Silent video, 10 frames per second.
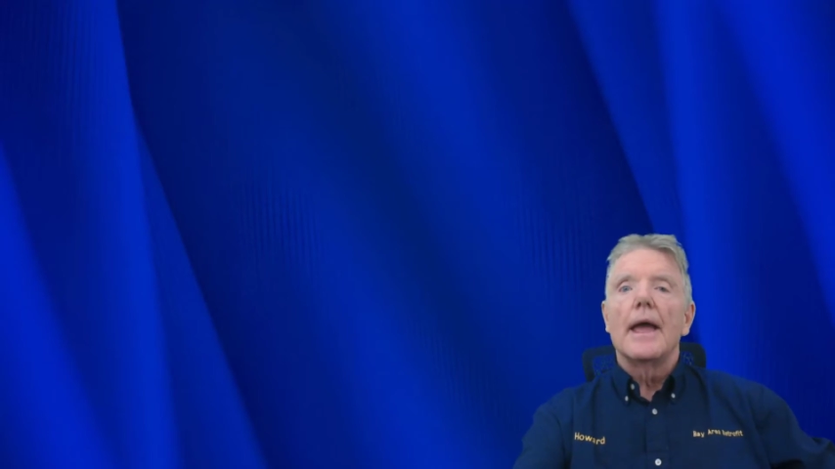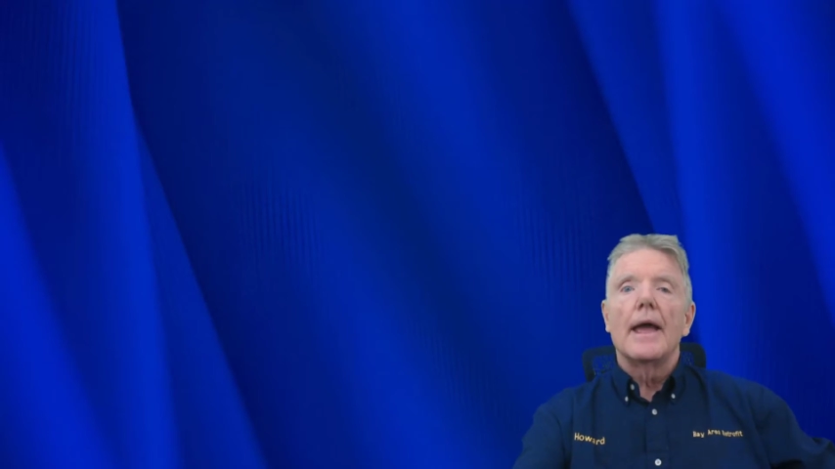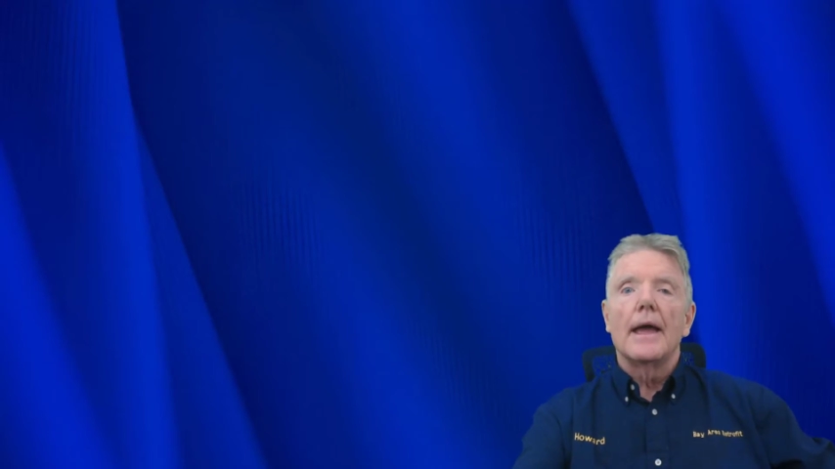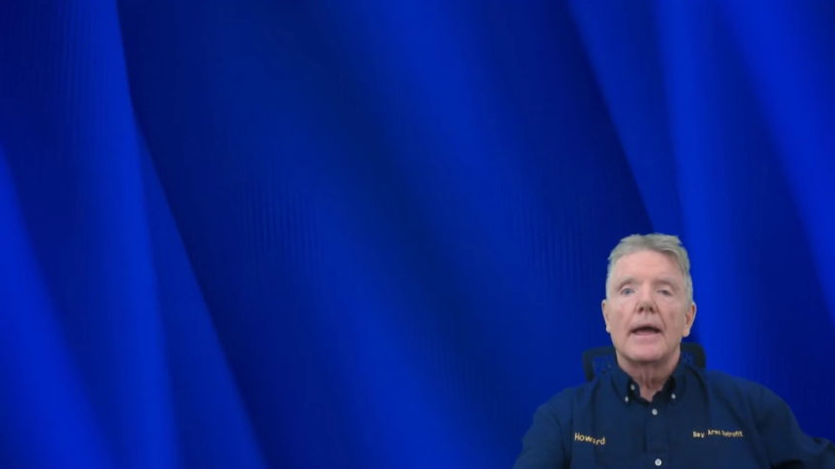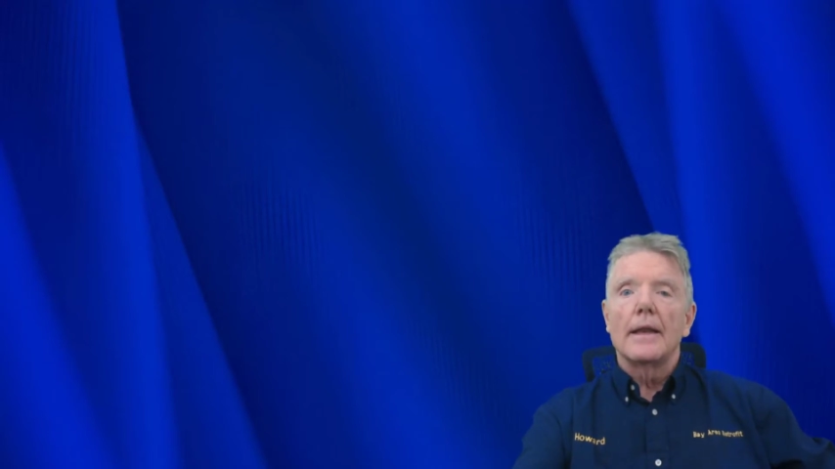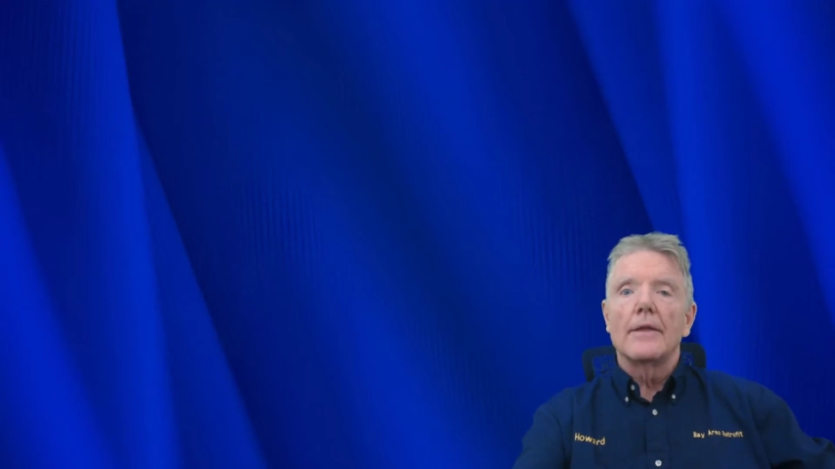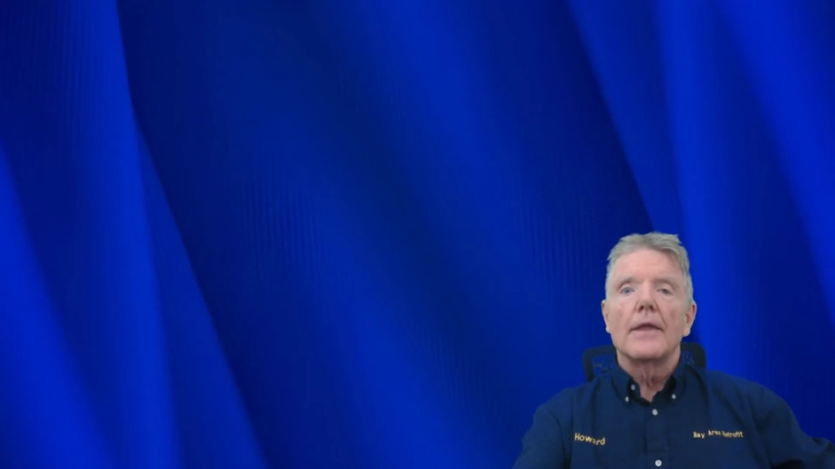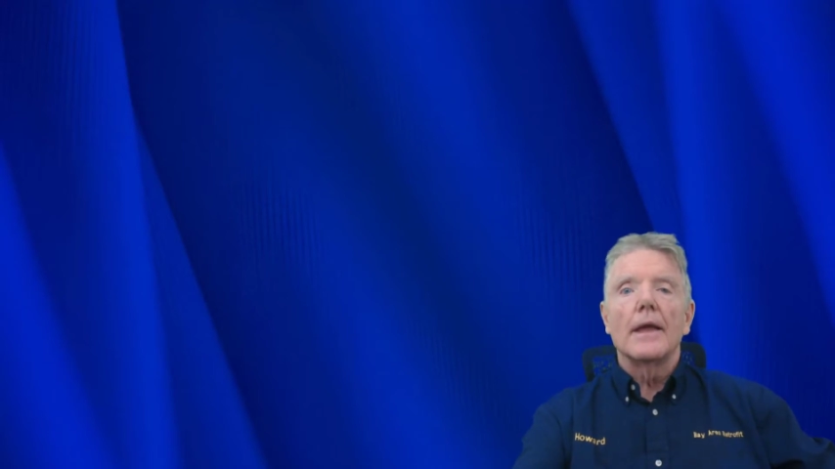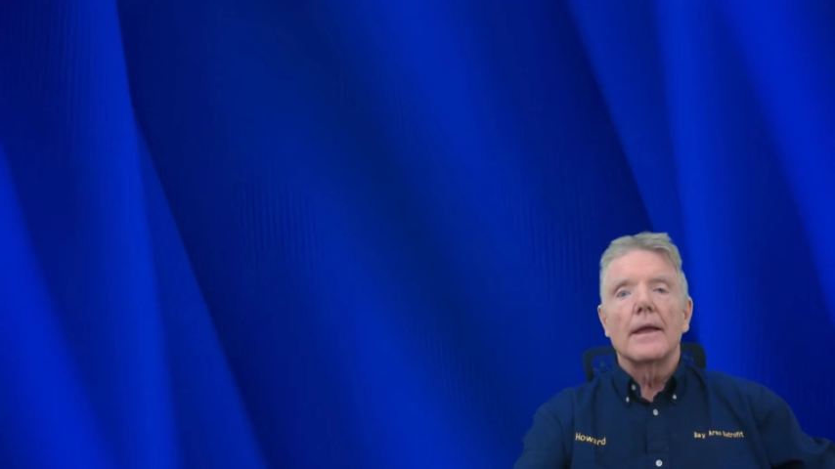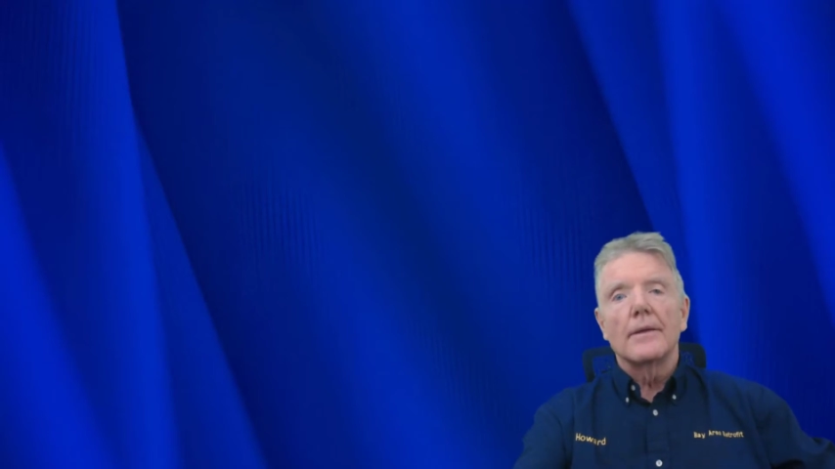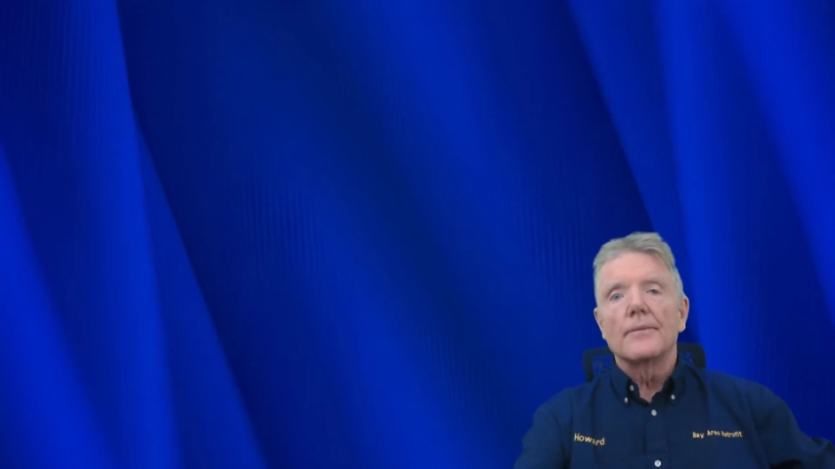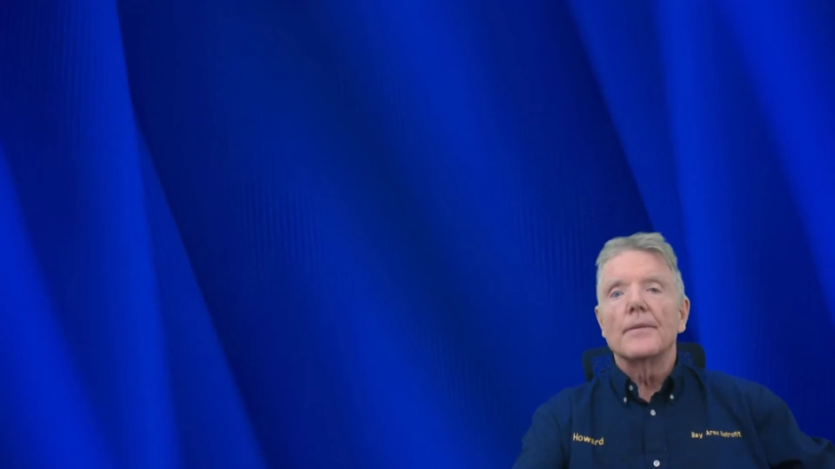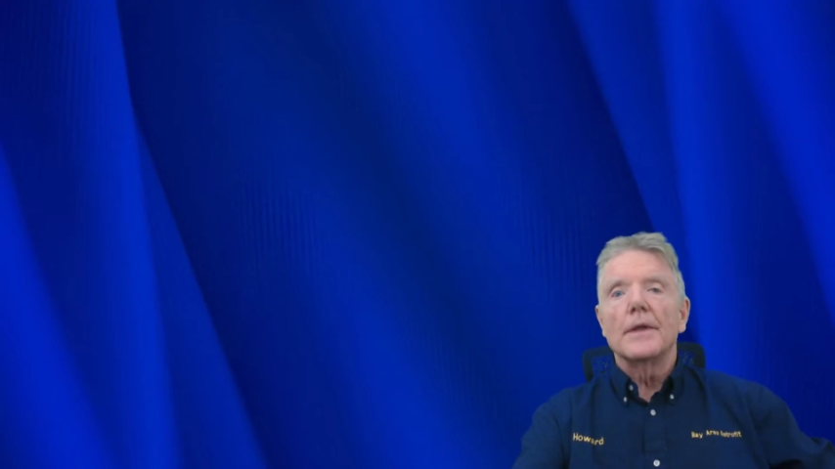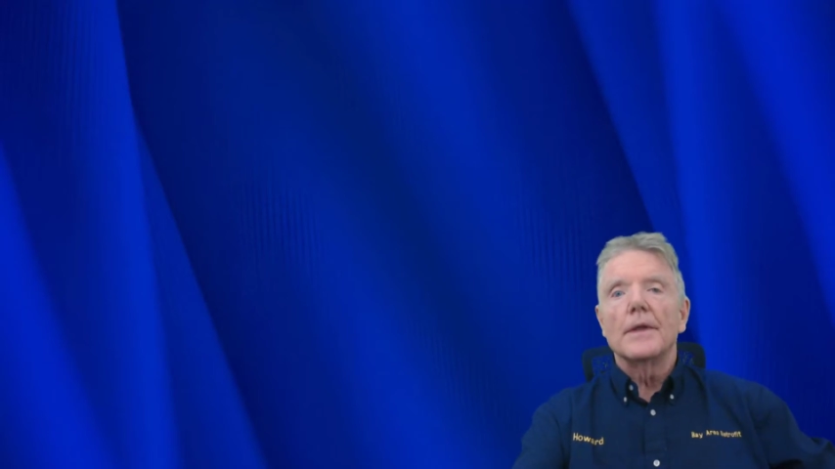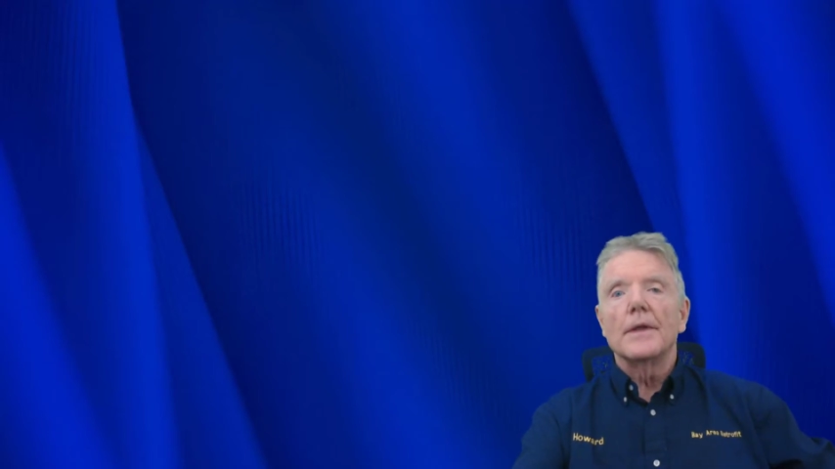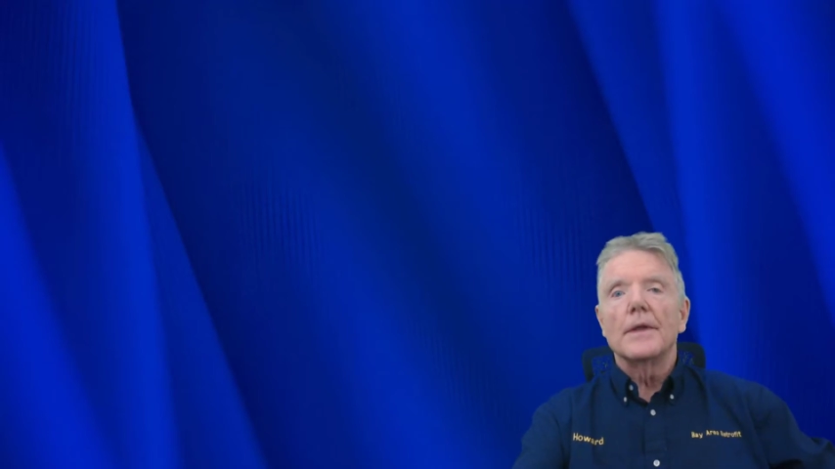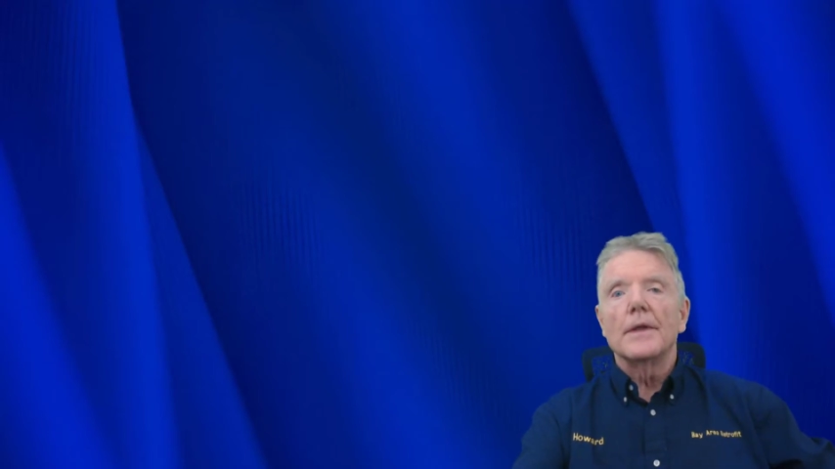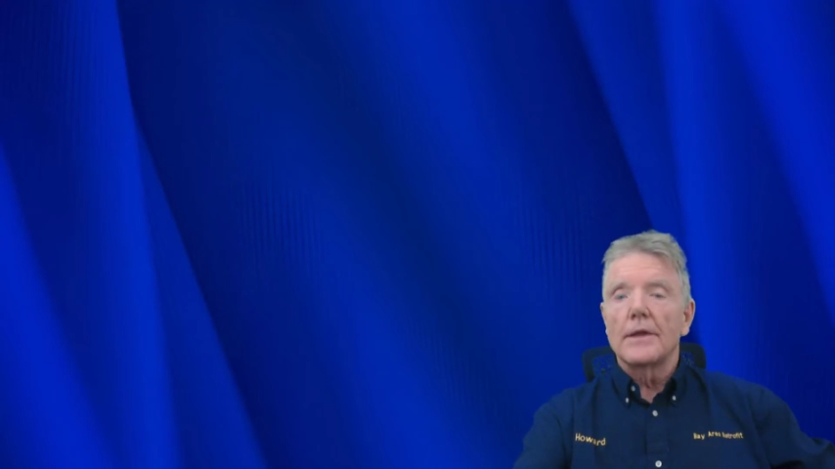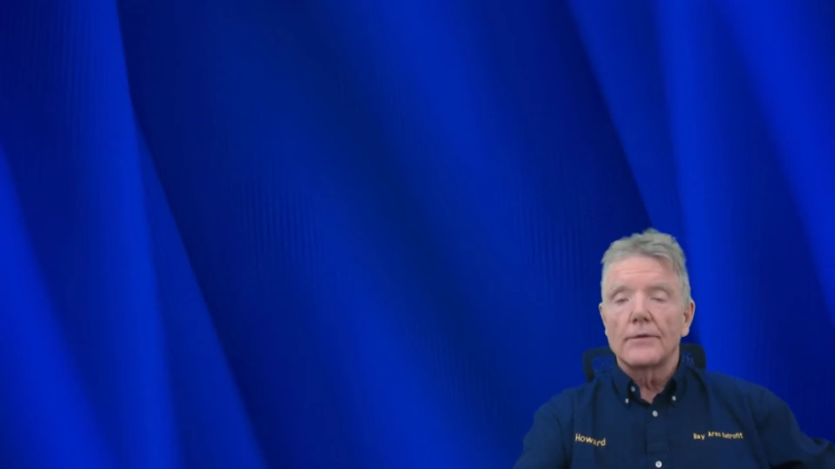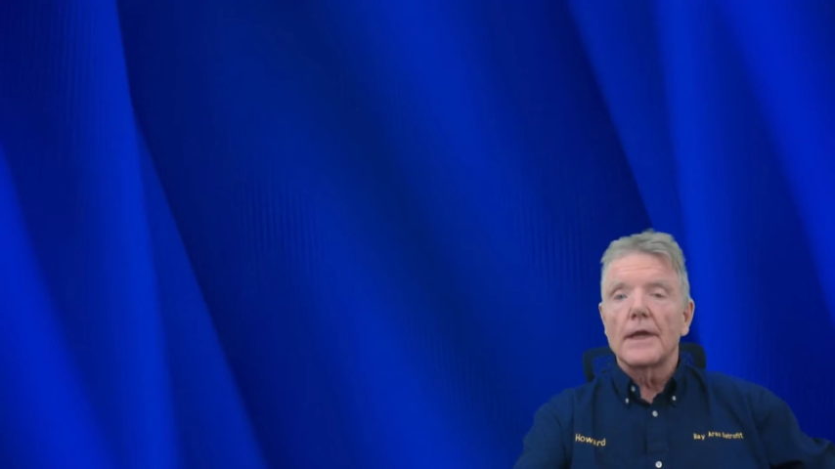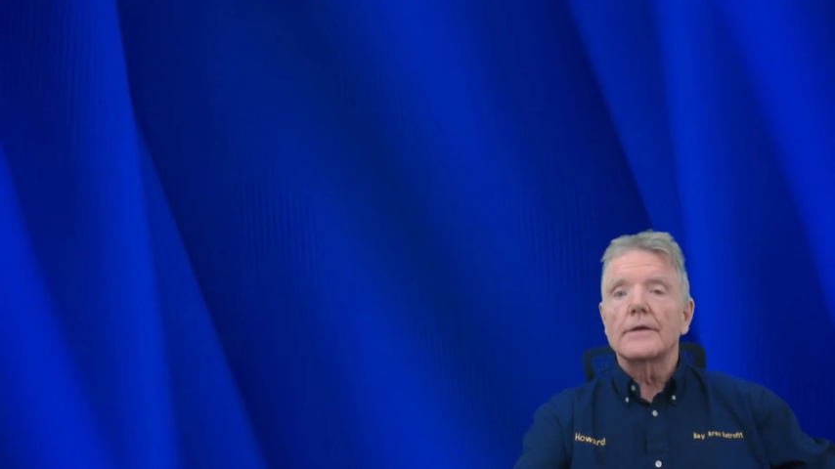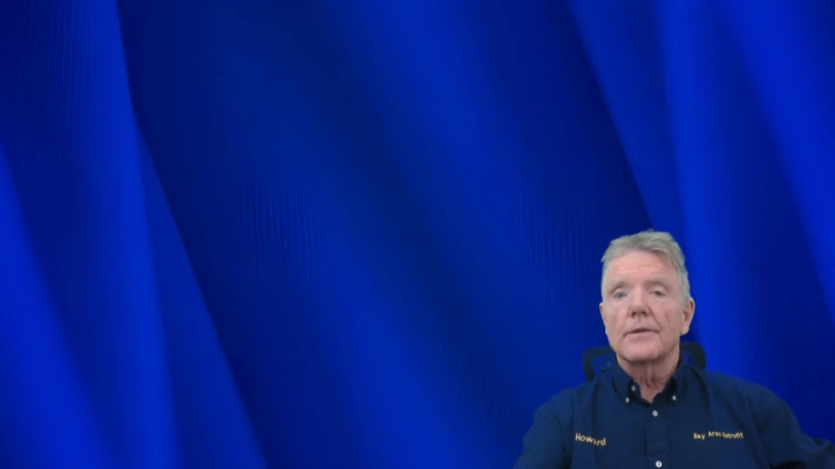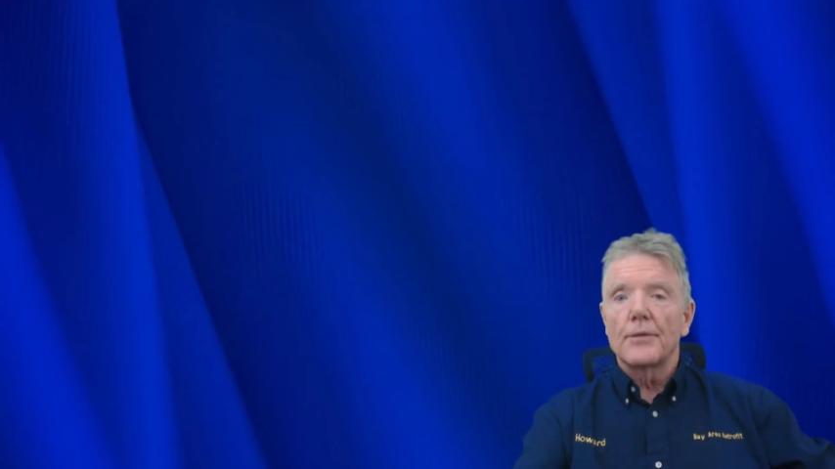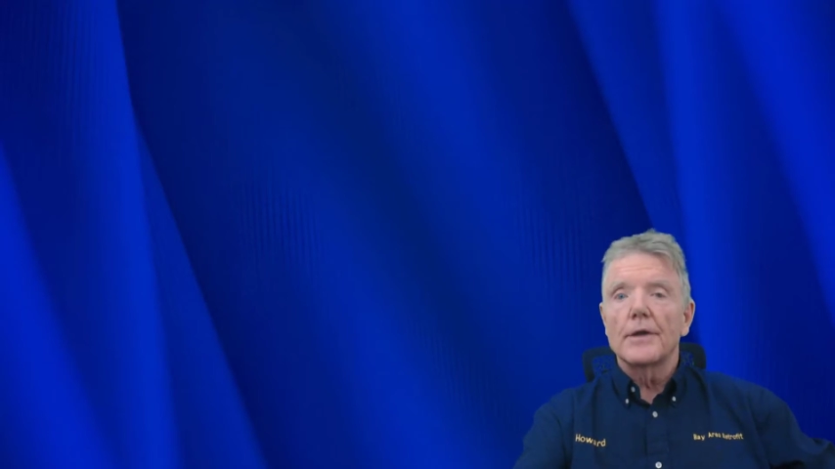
and they they said it was actually